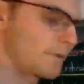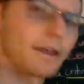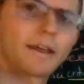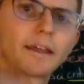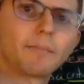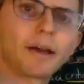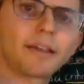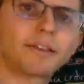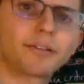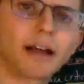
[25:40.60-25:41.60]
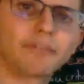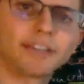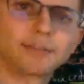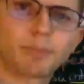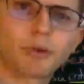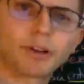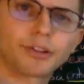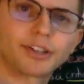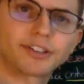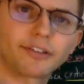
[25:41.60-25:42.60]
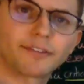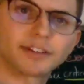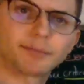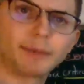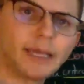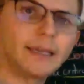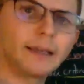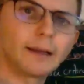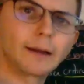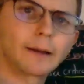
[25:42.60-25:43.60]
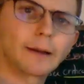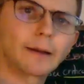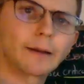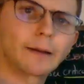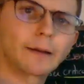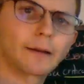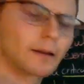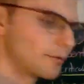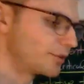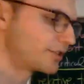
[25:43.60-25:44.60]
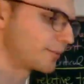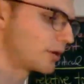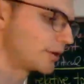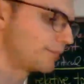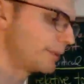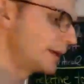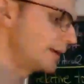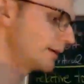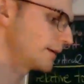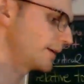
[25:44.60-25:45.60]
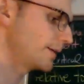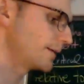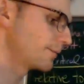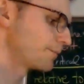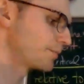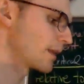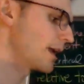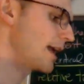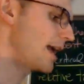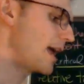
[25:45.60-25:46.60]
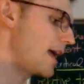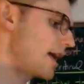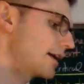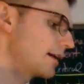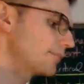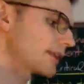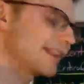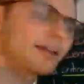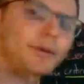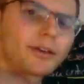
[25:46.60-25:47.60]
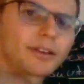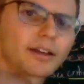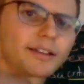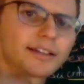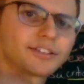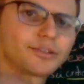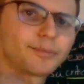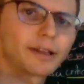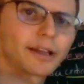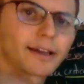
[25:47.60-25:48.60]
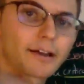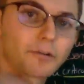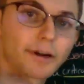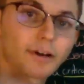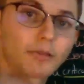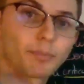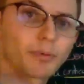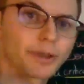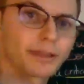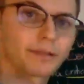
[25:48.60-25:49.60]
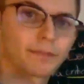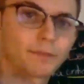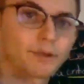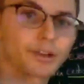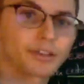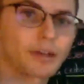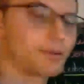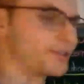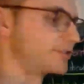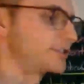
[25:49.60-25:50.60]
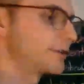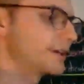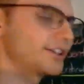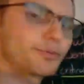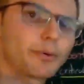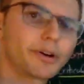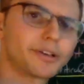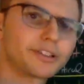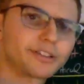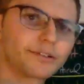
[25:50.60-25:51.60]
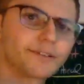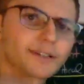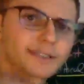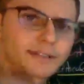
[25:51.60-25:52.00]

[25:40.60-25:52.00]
imagine you have this point on the surface P, which I'm calling P here, and I'm claiming that this should be like a critical point for the temperature. So at each point on the surface,